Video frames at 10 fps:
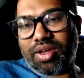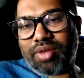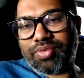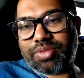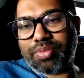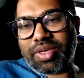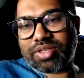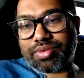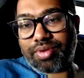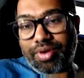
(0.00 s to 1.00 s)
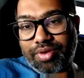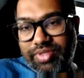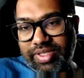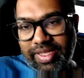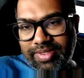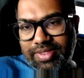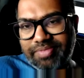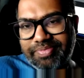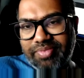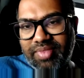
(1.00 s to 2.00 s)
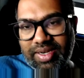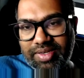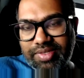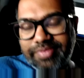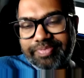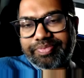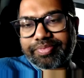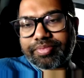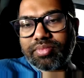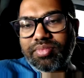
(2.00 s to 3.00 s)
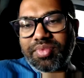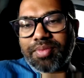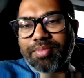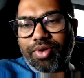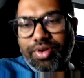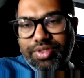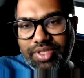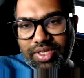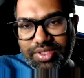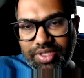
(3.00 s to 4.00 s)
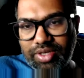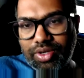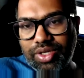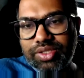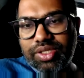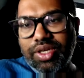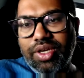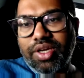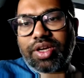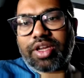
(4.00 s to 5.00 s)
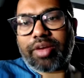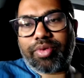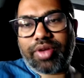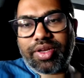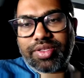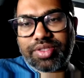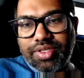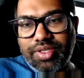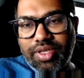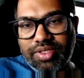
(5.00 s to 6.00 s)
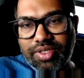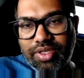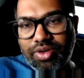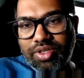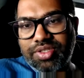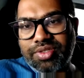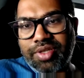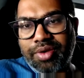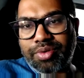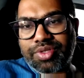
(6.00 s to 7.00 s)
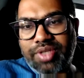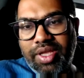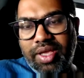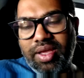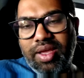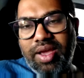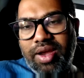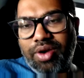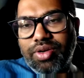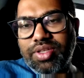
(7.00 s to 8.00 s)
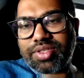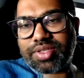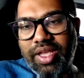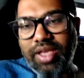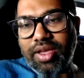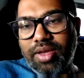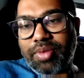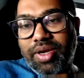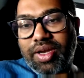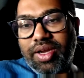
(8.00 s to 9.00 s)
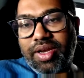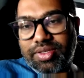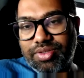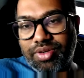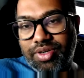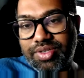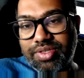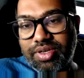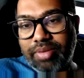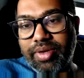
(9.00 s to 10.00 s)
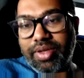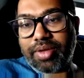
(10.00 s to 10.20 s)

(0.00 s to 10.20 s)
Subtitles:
which makes a lot of sense. That is, blockchain as a technology, cryptocurrency as a technology is here to stay, and not only stay, but it is going to disrupt